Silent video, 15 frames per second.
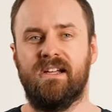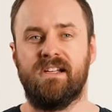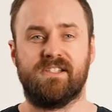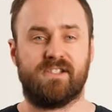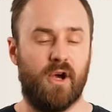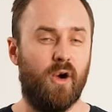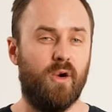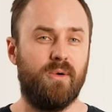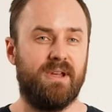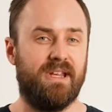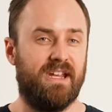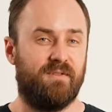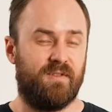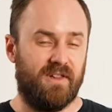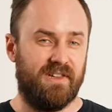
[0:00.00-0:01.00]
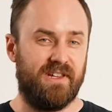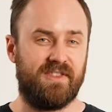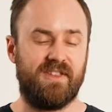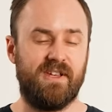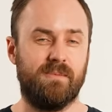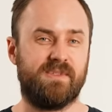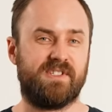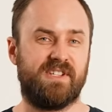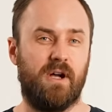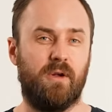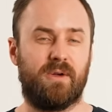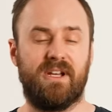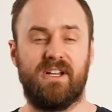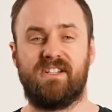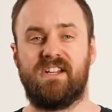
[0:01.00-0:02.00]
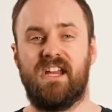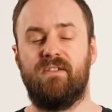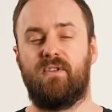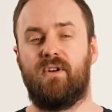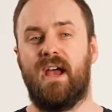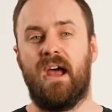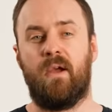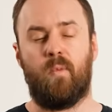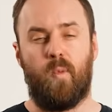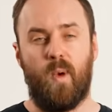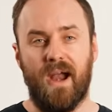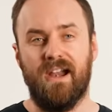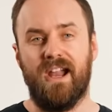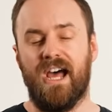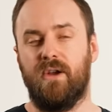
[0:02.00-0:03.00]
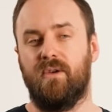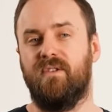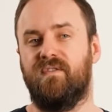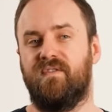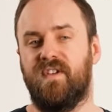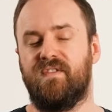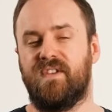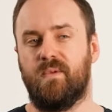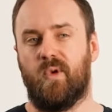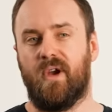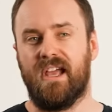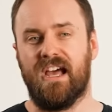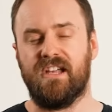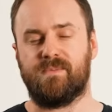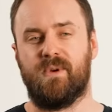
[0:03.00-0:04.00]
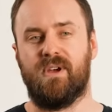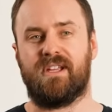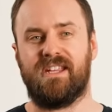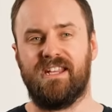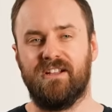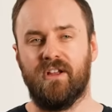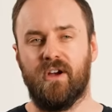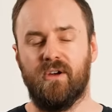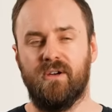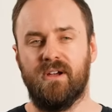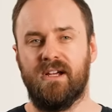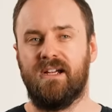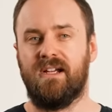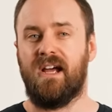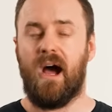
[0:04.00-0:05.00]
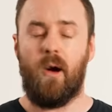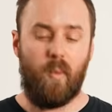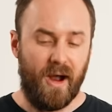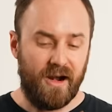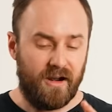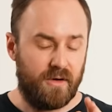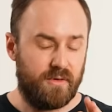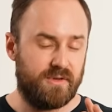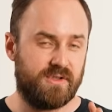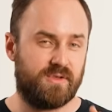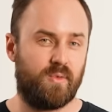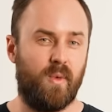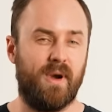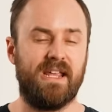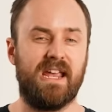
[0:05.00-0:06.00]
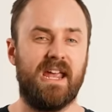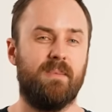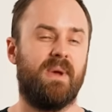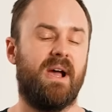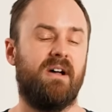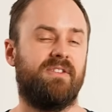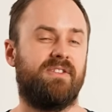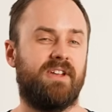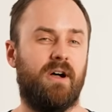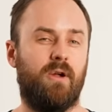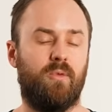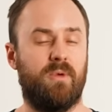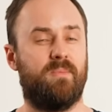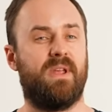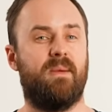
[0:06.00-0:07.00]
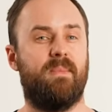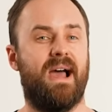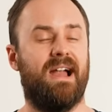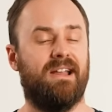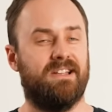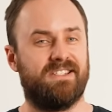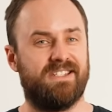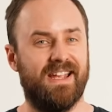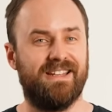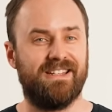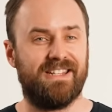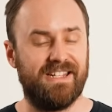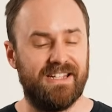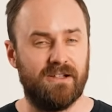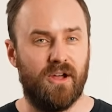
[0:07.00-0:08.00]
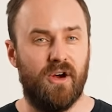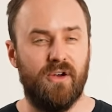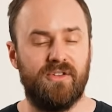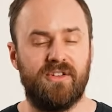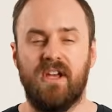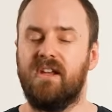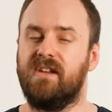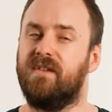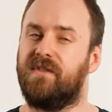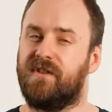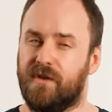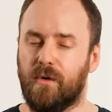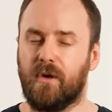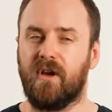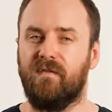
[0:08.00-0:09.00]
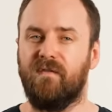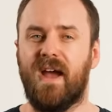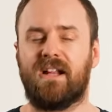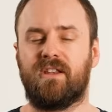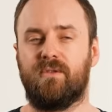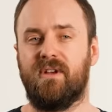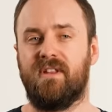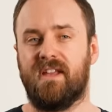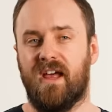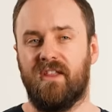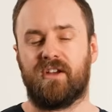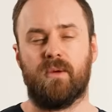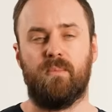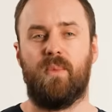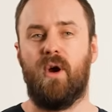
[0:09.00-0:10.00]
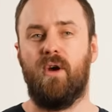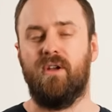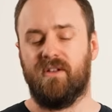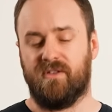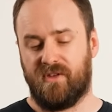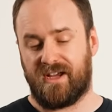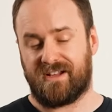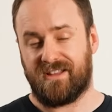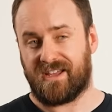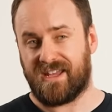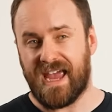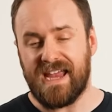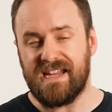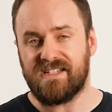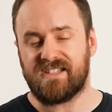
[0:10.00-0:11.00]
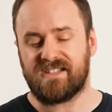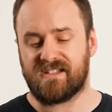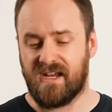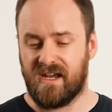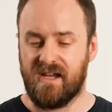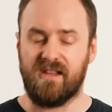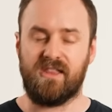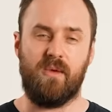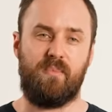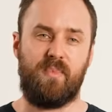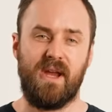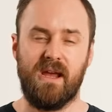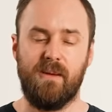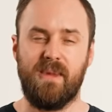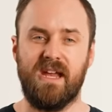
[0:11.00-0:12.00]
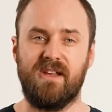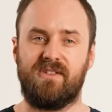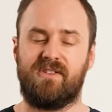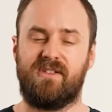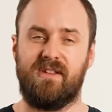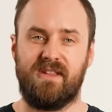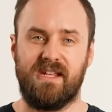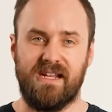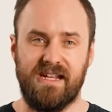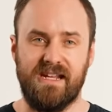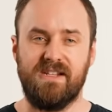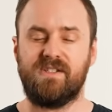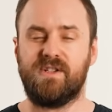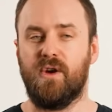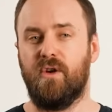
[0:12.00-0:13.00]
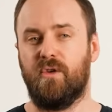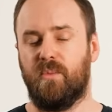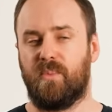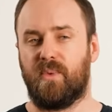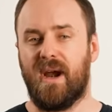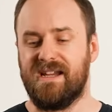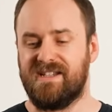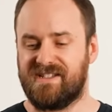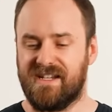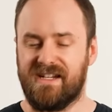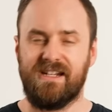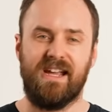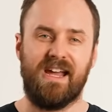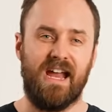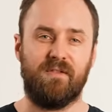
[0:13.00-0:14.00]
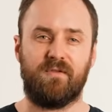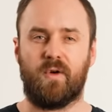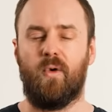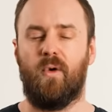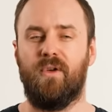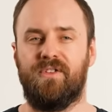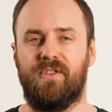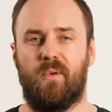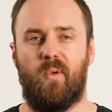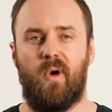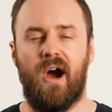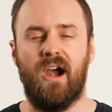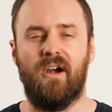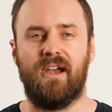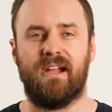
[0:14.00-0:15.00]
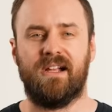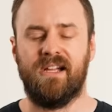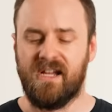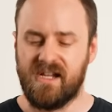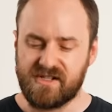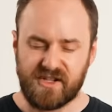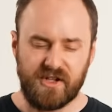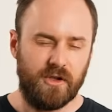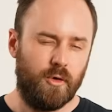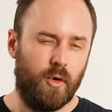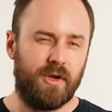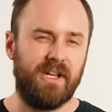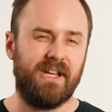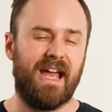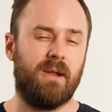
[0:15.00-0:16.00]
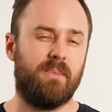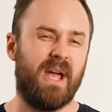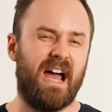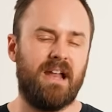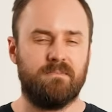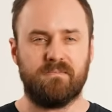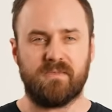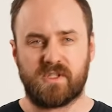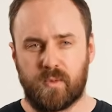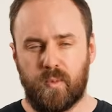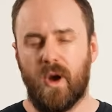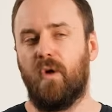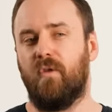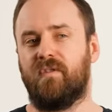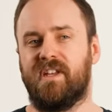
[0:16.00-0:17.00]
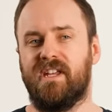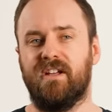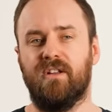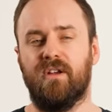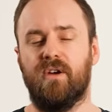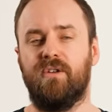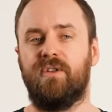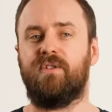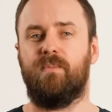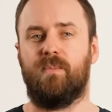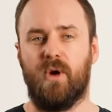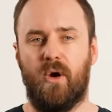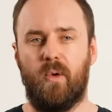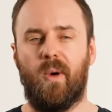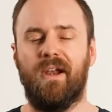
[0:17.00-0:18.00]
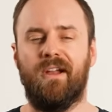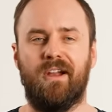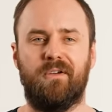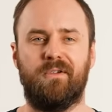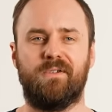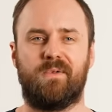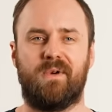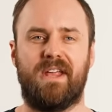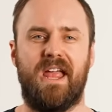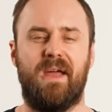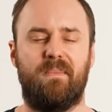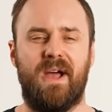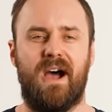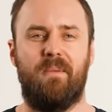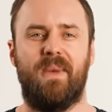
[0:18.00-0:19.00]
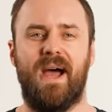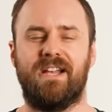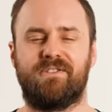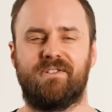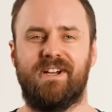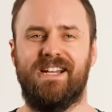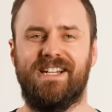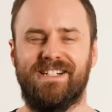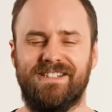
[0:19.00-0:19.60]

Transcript: So if a lithium cell can achieve around 150 watt hours per kilo, a 120 amp hour cell would be about 10 kilos, you've still got to factor in the other components like the case, the BMS, the internal bracing, and of course the wiring. So you're looking at about 12 kilos per 120 amp hour battery.